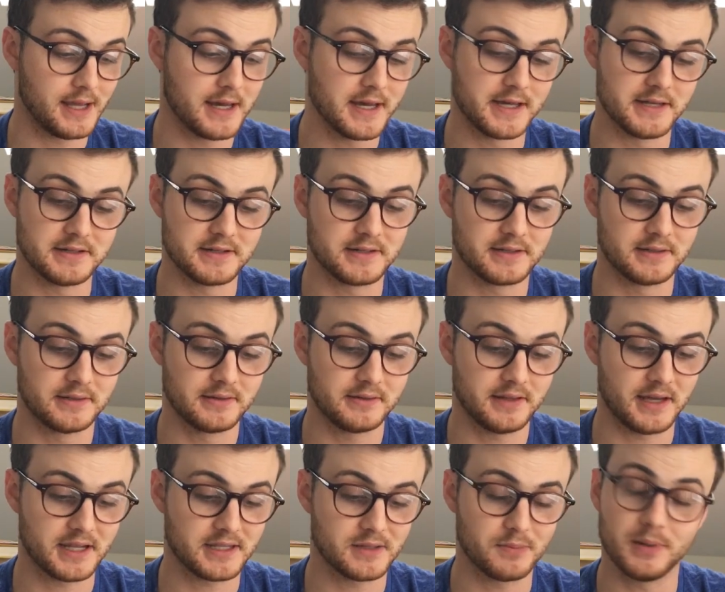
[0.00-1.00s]
And
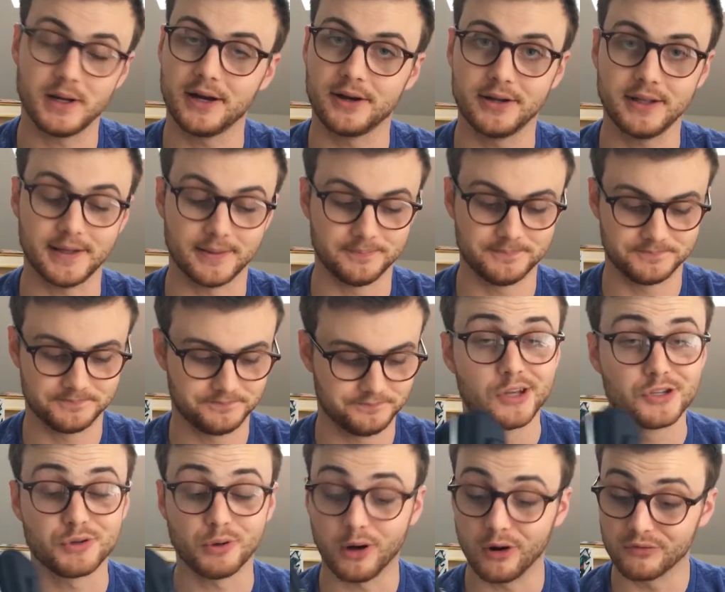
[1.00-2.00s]
that's about it.
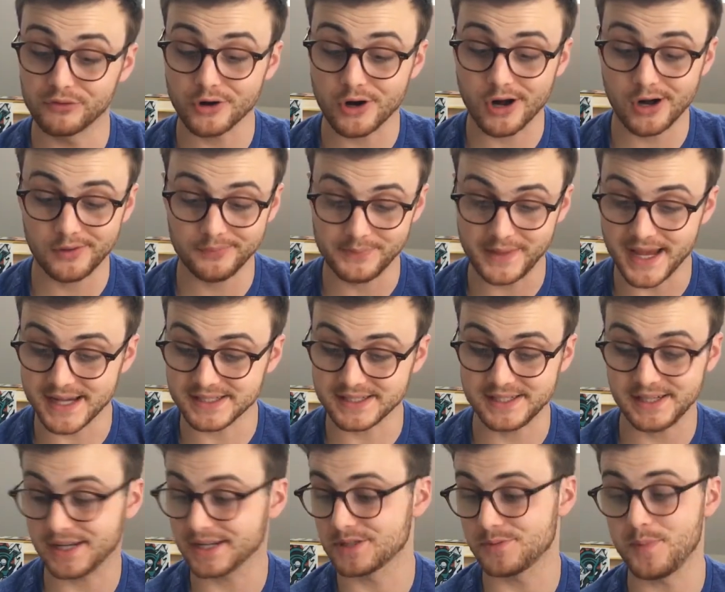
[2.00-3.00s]
So overall,
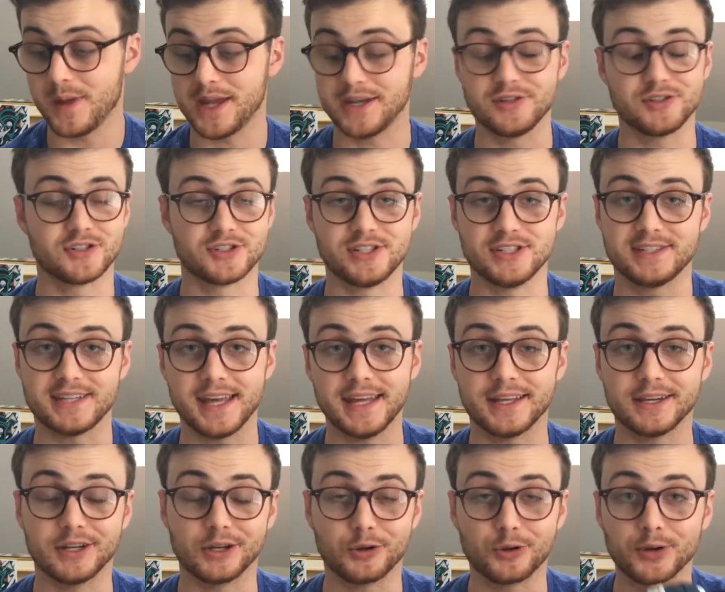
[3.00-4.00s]
STX managed to
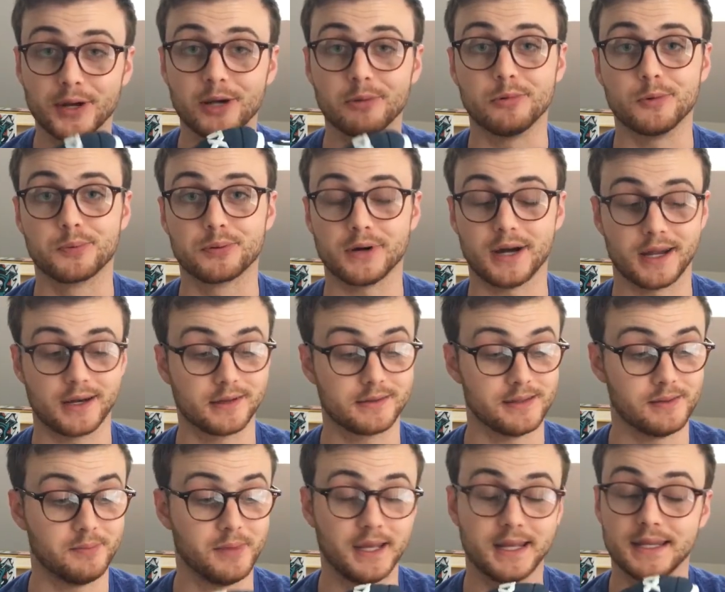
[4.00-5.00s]
take an incredible
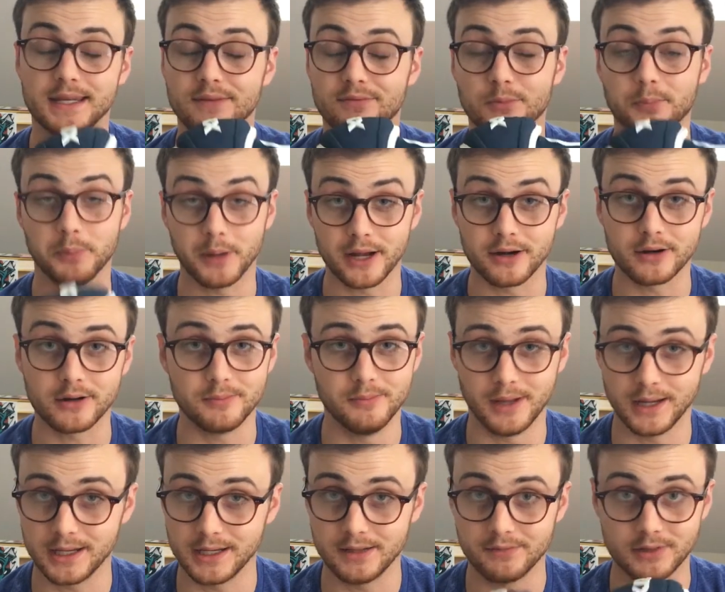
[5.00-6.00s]
product and make it even
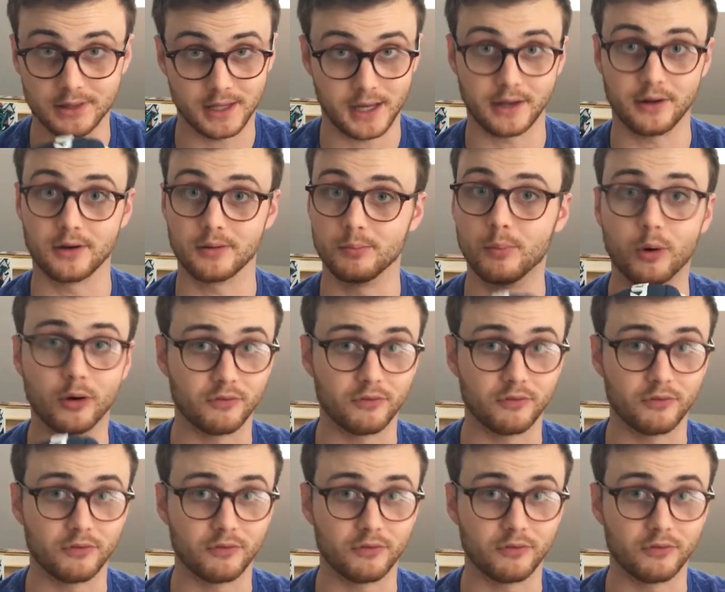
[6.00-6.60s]
better, make it even lighter,